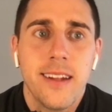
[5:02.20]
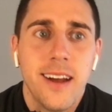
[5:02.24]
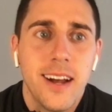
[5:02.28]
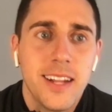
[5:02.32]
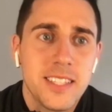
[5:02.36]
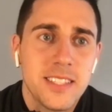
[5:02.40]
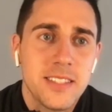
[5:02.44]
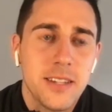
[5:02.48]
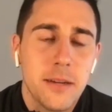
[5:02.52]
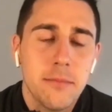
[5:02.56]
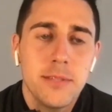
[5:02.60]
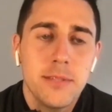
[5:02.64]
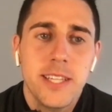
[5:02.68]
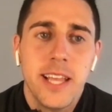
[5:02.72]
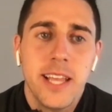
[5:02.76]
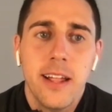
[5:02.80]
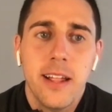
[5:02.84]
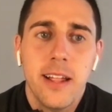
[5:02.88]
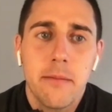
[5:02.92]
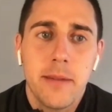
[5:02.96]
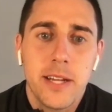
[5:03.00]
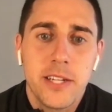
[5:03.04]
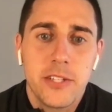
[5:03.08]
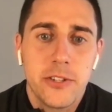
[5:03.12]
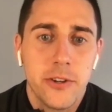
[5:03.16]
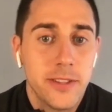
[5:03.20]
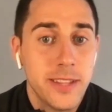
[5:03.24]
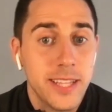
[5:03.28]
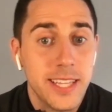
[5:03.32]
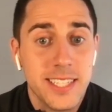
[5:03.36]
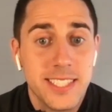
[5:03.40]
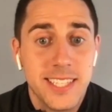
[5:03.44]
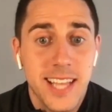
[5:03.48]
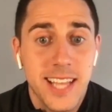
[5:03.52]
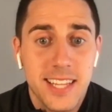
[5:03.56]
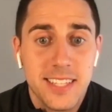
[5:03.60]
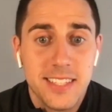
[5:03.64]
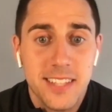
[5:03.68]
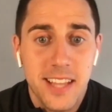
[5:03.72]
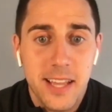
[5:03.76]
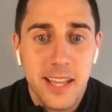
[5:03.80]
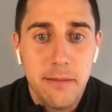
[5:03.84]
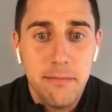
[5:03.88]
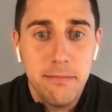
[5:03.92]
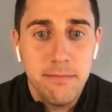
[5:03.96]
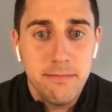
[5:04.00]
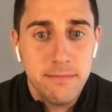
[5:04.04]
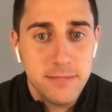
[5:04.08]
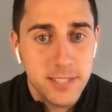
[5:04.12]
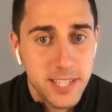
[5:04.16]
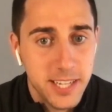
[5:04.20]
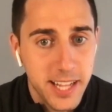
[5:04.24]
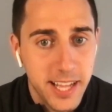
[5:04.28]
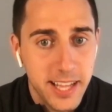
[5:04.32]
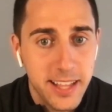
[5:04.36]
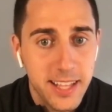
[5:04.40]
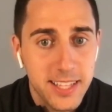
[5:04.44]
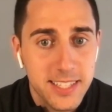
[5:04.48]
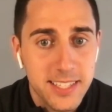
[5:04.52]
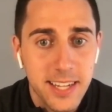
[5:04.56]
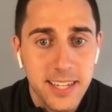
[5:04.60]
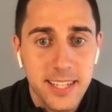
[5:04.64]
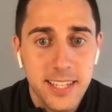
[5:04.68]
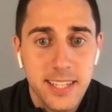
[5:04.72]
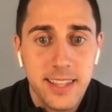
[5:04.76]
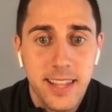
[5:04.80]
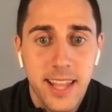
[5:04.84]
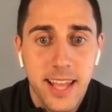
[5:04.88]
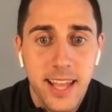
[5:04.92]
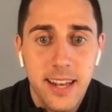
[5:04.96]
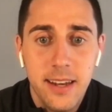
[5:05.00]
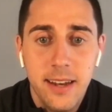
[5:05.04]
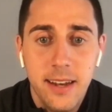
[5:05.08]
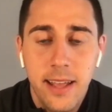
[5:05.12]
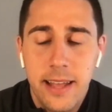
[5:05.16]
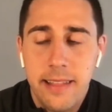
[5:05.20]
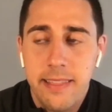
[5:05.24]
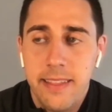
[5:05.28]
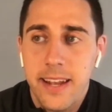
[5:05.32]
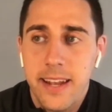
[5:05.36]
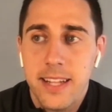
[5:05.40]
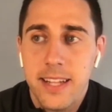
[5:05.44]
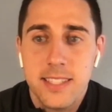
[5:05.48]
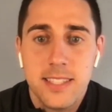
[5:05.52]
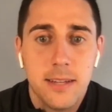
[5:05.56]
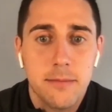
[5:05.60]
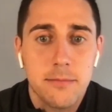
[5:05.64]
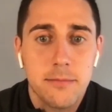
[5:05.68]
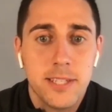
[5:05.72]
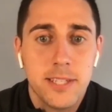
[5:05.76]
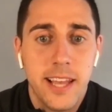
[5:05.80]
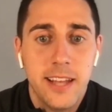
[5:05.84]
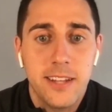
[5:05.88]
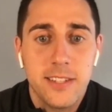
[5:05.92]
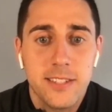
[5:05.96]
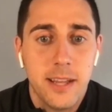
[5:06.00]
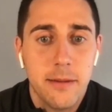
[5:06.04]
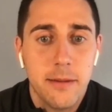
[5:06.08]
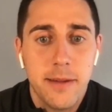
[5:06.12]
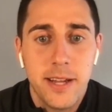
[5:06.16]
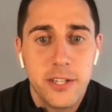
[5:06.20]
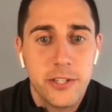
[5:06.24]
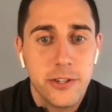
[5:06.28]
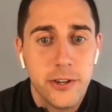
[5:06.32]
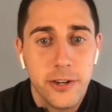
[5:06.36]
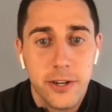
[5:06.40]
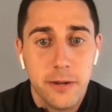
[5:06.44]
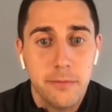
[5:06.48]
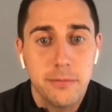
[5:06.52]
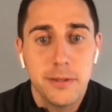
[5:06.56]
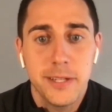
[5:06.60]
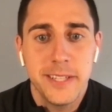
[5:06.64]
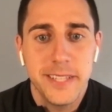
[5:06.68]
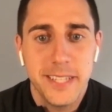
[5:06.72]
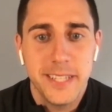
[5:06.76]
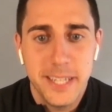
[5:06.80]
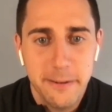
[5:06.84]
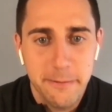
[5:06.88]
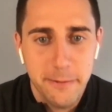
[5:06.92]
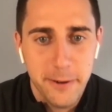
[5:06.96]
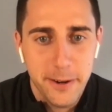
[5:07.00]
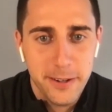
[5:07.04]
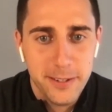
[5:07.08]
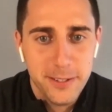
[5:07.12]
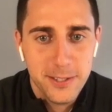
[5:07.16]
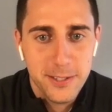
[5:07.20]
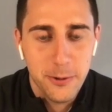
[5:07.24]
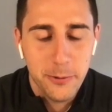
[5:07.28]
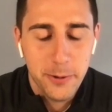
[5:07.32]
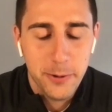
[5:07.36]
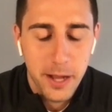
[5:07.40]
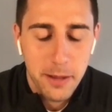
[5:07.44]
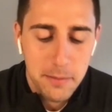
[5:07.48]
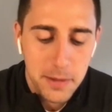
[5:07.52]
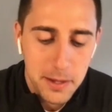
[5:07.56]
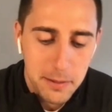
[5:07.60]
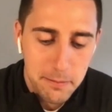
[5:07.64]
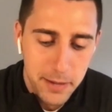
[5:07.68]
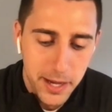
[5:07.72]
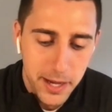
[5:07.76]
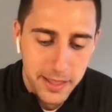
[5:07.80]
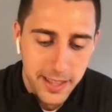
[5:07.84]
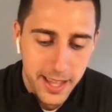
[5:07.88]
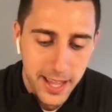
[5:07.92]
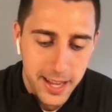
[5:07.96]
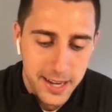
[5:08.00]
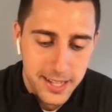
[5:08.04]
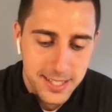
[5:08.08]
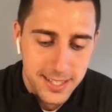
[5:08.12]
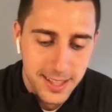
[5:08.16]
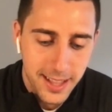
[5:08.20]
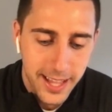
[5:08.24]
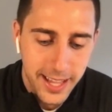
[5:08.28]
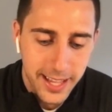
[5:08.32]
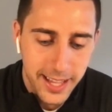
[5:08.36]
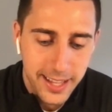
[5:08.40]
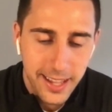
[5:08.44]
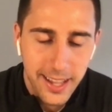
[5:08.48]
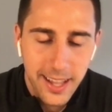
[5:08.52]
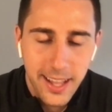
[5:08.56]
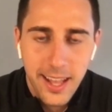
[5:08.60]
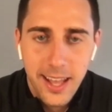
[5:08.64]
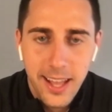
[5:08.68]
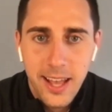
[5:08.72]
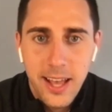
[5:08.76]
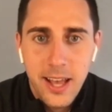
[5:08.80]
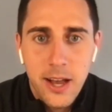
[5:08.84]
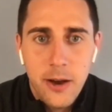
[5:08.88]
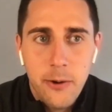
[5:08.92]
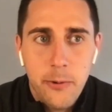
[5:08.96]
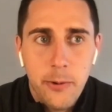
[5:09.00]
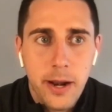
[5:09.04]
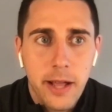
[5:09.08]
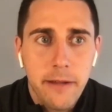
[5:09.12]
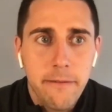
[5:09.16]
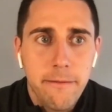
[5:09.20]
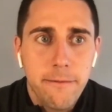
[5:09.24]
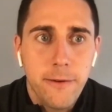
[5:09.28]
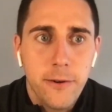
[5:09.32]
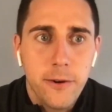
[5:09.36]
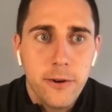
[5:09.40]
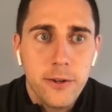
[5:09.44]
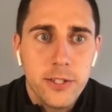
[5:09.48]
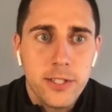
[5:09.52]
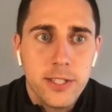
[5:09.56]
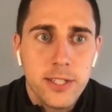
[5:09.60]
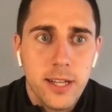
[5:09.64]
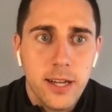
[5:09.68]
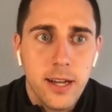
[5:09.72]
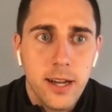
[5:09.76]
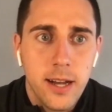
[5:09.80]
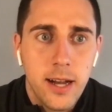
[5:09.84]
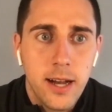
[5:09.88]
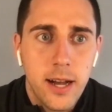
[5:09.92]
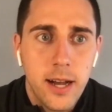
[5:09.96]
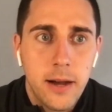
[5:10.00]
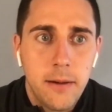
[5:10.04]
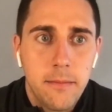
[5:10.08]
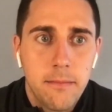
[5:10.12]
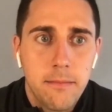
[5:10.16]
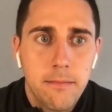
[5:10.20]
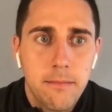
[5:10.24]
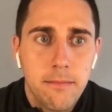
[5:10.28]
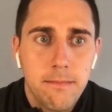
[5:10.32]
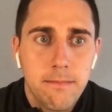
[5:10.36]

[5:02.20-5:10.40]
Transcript: on some scale, I measure it the exact same today as I did then. And then on some scales, I measure it completely different. So what I mean by that is like, when I first, um,